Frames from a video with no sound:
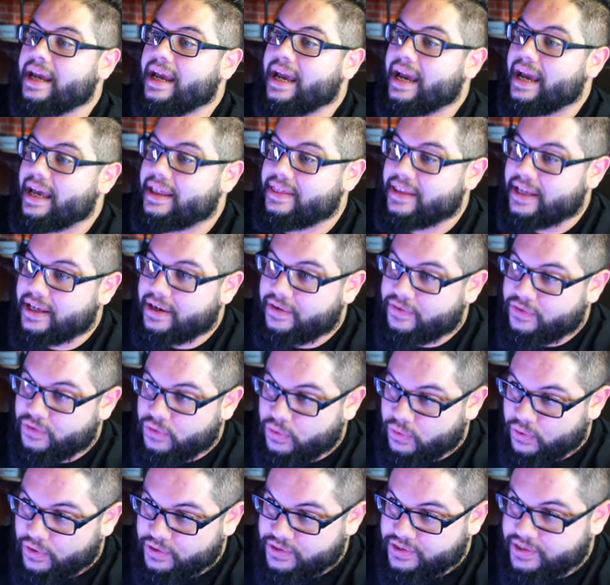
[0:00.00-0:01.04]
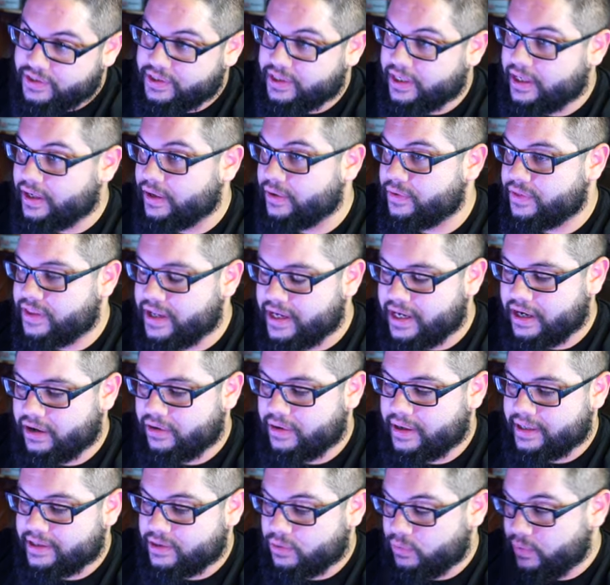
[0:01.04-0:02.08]
and then of course, you know, the
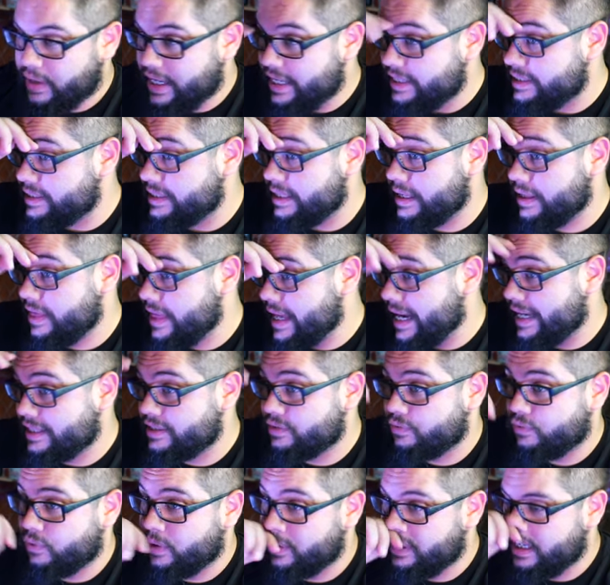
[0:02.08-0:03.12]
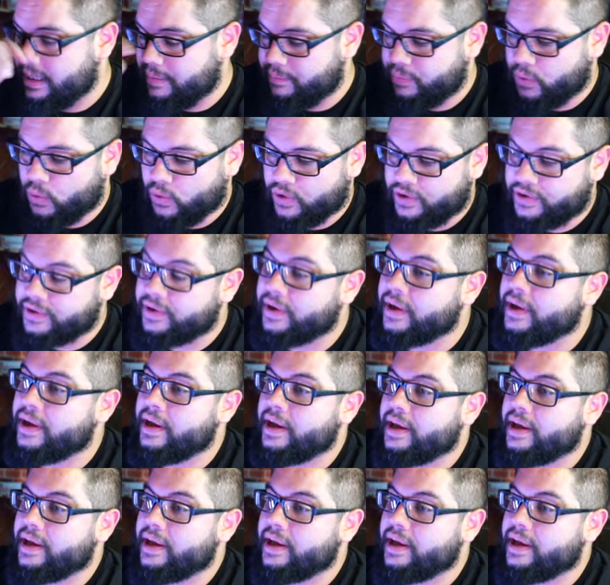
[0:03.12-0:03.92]
narrow at the waist, that's really important.